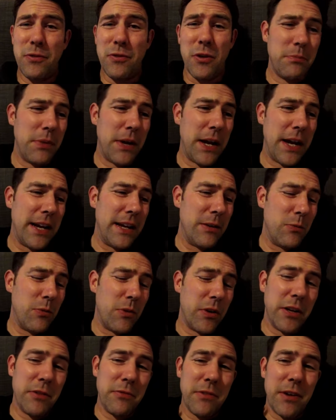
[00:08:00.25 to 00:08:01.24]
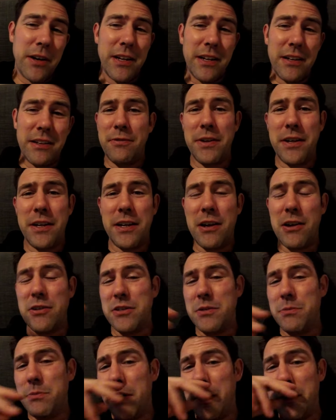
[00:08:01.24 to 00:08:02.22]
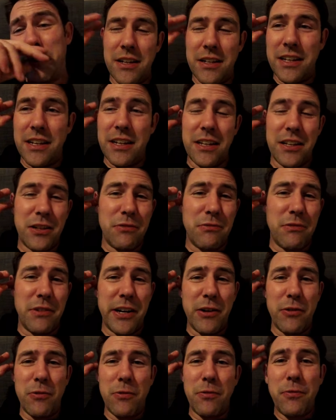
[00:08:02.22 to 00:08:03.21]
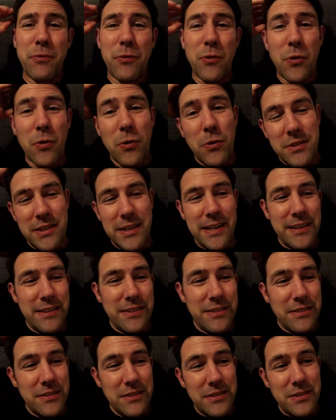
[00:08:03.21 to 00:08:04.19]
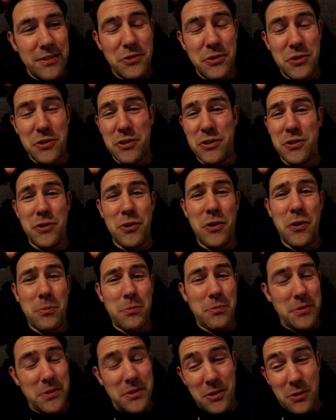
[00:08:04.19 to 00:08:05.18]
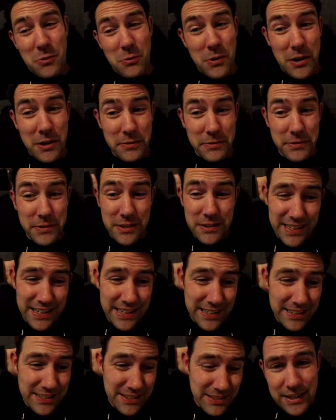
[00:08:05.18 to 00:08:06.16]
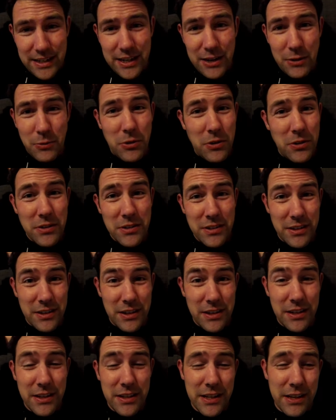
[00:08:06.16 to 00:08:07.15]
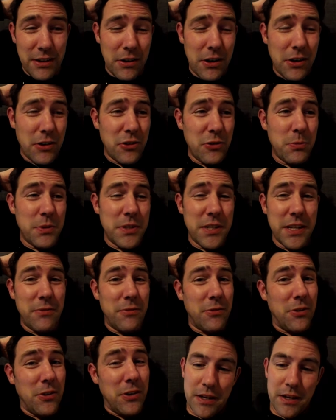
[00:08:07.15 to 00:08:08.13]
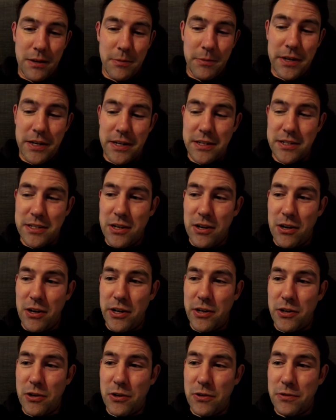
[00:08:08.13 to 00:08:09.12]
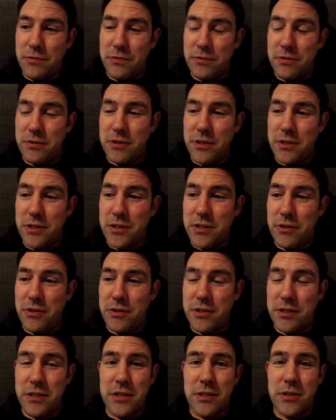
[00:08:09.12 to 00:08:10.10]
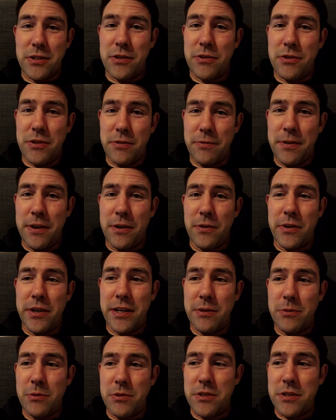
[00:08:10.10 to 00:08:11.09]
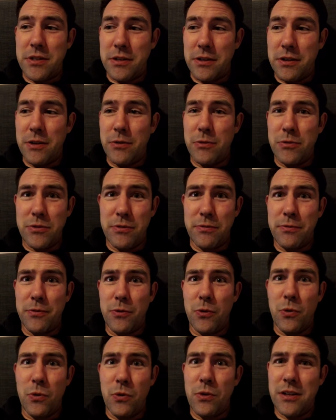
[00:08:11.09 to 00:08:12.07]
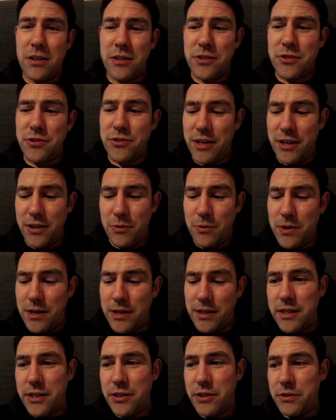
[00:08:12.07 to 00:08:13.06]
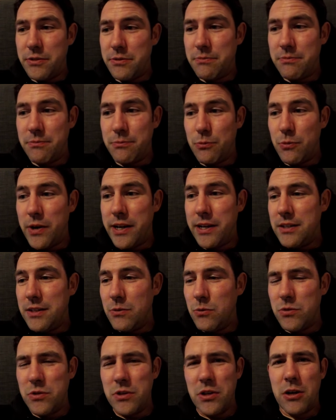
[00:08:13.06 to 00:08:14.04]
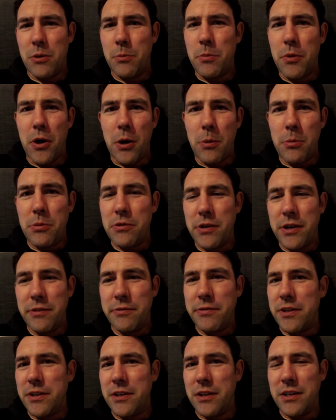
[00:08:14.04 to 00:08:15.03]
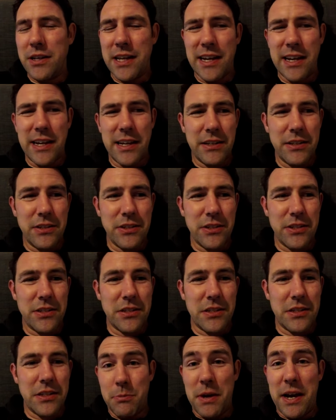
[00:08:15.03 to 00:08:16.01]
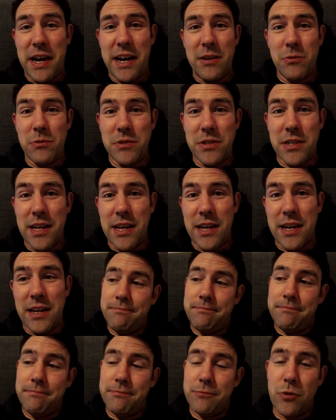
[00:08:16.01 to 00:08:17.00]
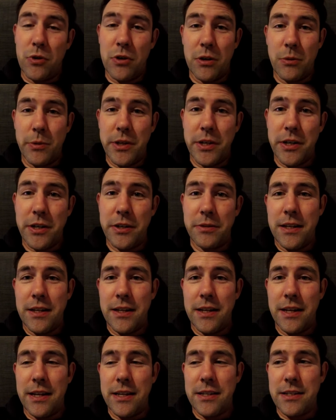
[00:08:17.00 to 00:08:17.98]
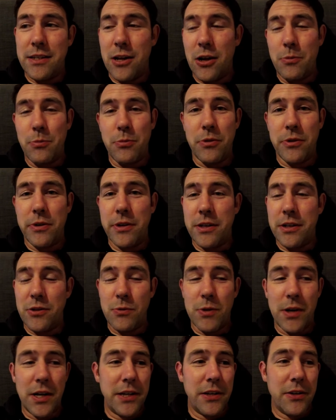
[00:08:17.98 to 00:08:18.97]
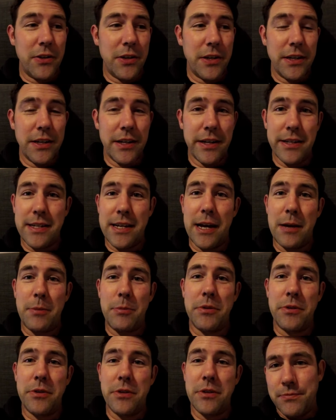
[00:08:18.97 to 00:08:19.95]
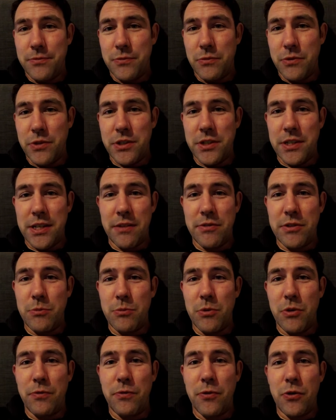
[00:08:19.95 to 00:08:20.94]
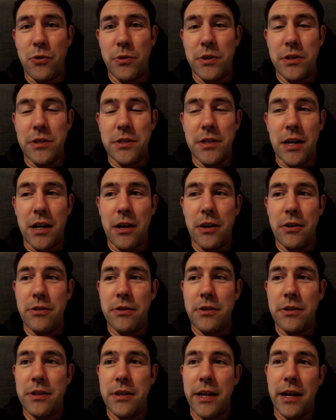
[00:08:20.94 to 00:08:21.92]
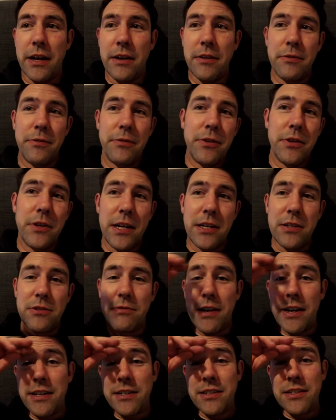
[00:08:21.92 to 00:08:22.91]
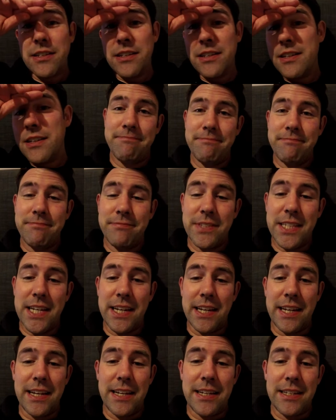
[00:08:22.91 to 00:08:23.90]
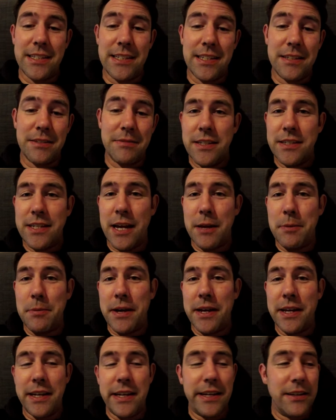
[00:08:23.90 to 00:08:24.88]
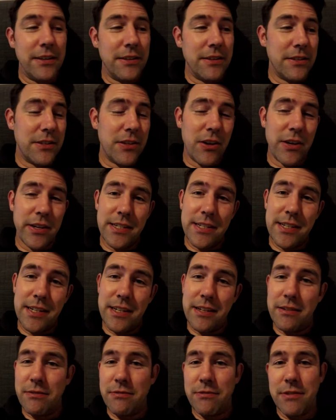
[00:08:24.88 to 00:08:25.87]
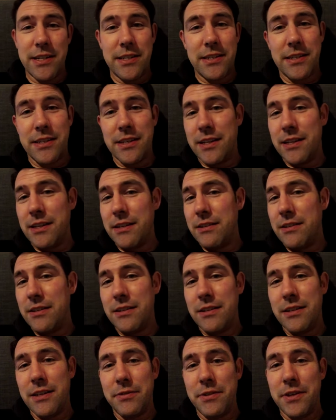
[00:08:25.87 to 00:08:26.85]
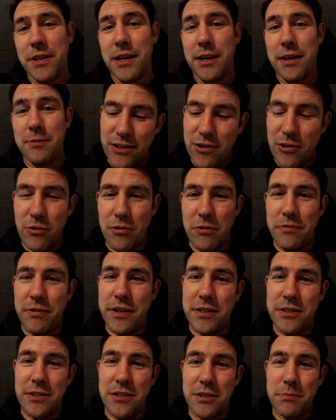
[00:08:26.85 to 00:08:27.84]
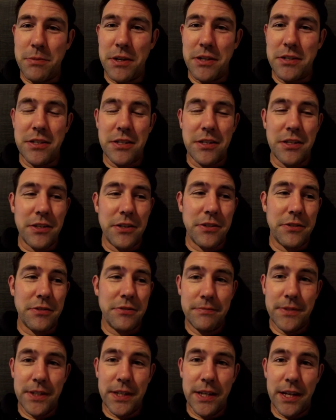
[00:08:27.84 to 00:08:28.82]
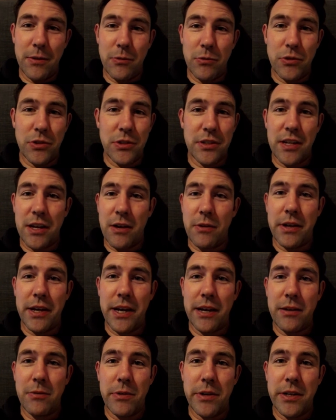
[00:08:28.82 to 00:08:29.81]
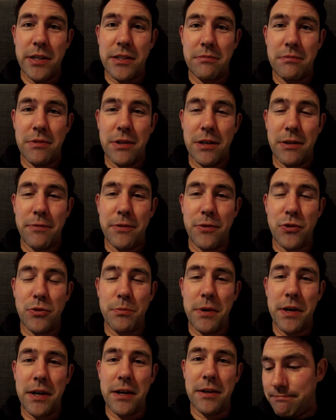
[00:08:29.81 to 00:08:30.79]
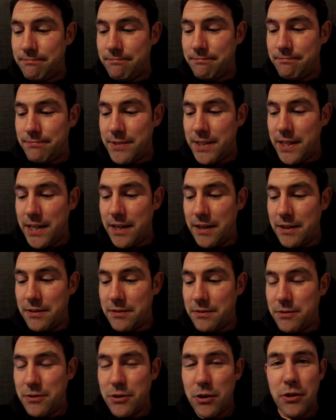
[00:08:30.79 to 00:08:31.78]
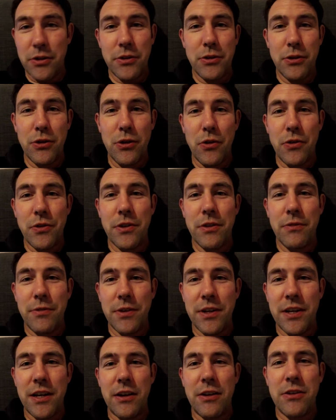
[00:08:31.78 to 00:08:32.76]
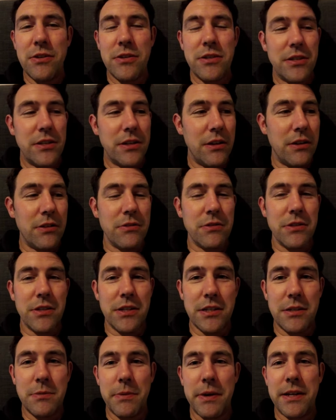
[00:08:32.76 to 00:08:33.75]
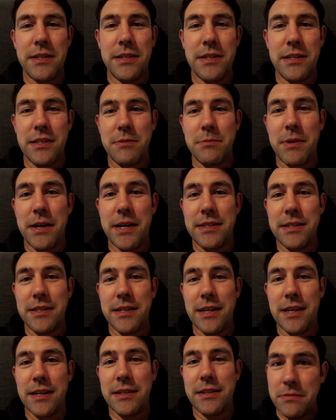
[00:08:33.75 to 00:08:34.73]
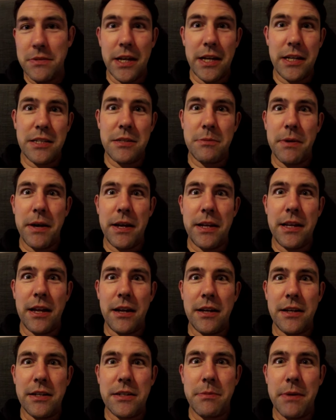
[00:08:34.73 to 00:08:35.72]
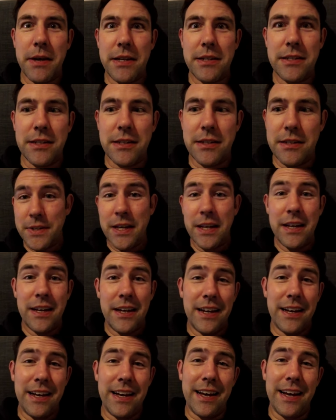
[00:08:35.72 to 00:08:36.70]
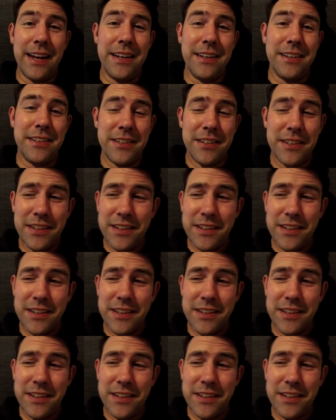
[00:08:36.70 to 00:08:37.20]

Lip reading: got pain while you're running, if it goes above, I think, a 3 or 4, then just stop. It's not worth it. And you know what? They're 100% right. I mean, it started off as soon as I felt it, it was a 4, like straight away. It just went. It wasn't like a pop or anything like that. It just, pain was there. What can we do? There's no point in dwelling on it. It's happened. We just have to move forward. So, yeah, a few days rest. Take it easy. Take painkillers, ice it, rest it, lift it up. All the things you're supposed to do. Yeah, we'll just go again when it feels better. Yeah, not the videos I was expecting to make today. Expect the unexpected. And